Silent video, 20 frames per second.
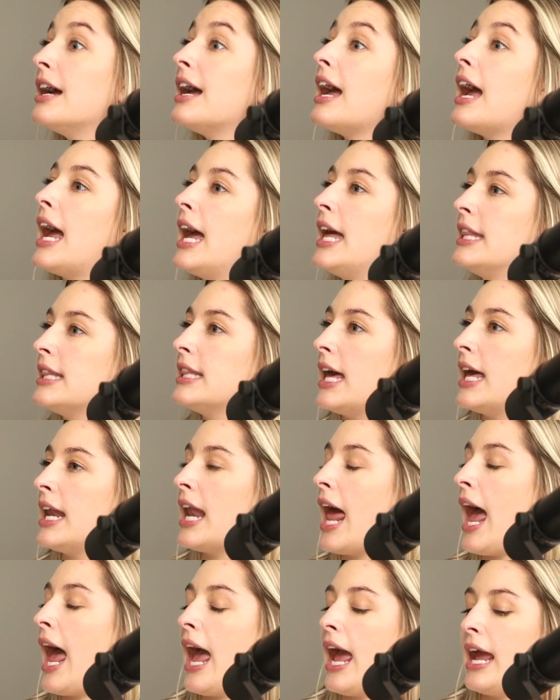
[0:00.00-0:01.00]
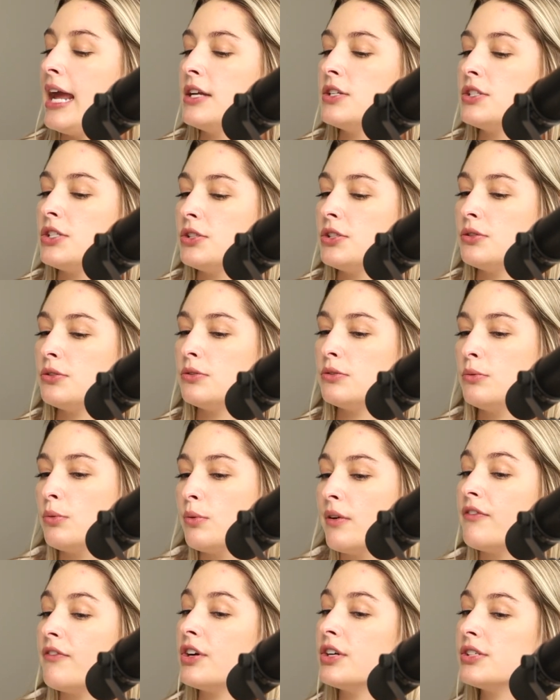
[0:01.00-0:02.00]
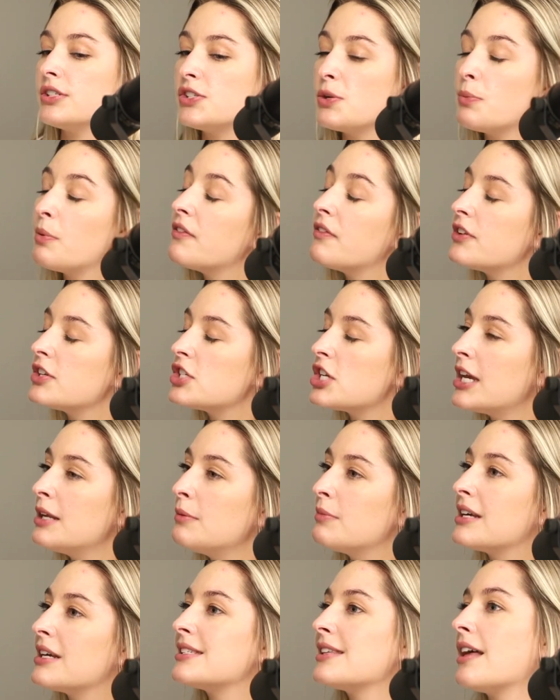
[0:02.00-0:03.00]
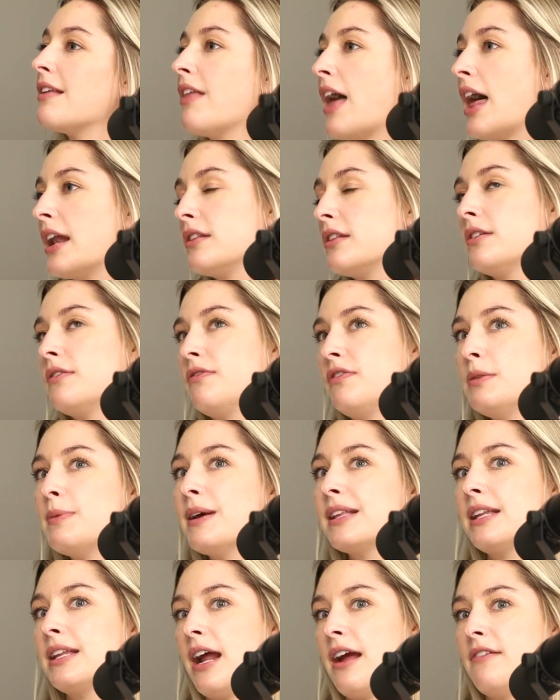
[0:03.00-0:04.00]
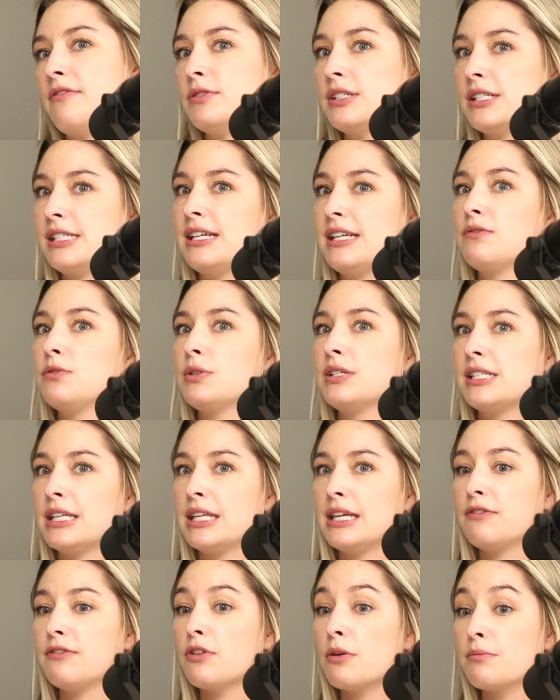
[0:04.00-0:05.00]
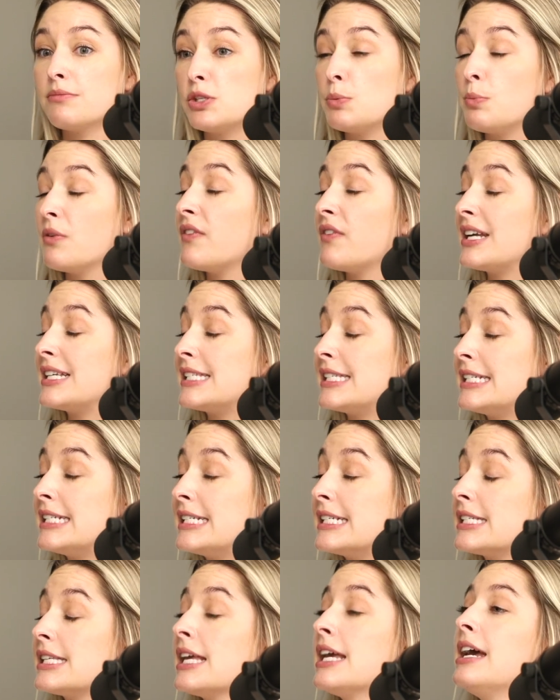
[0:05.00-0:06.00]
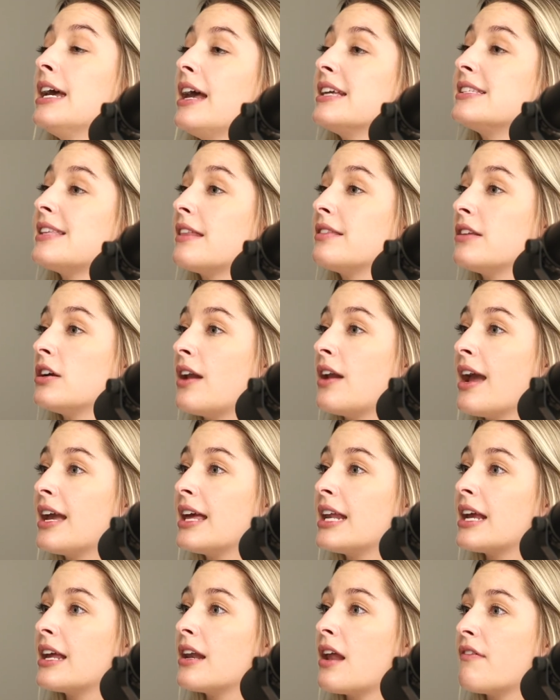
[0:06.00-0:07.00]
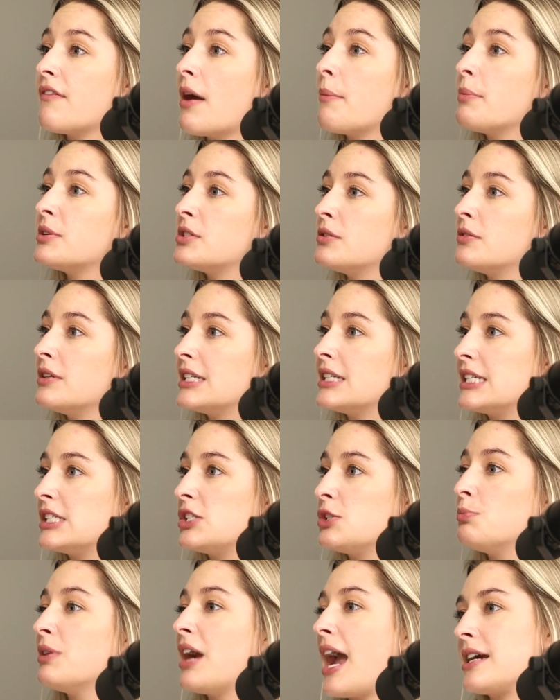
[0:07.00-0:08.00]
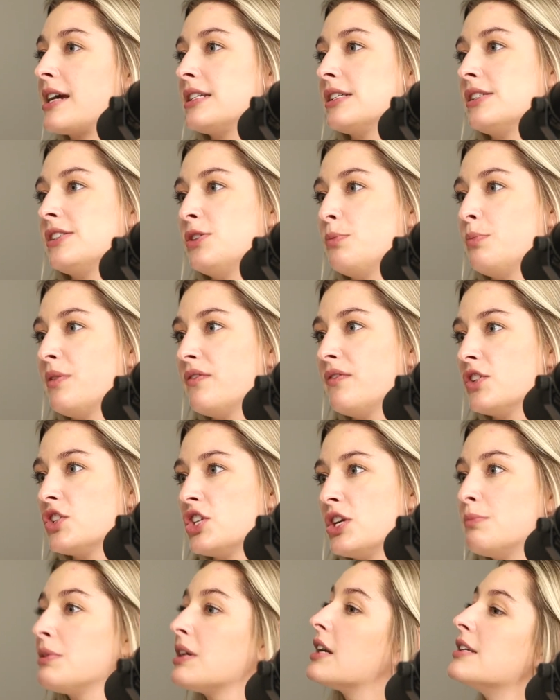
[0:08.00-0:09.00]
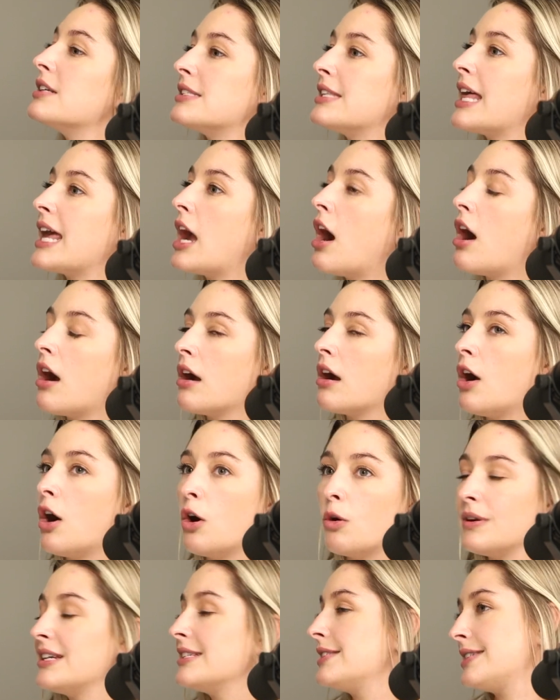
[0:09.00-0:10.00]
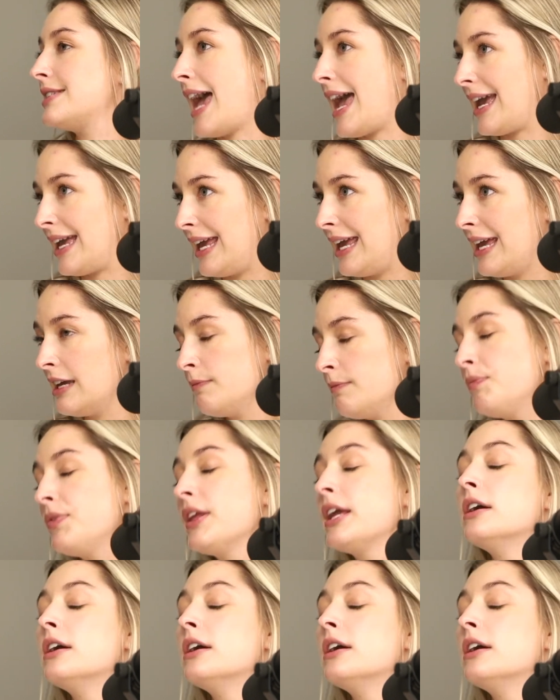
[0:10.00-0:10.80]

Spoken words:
And then I do reverse supervision, because a lot of the feedback that I've received recently from supervisees is that they're not getting enough opportunity to practice supervision because they are always teching.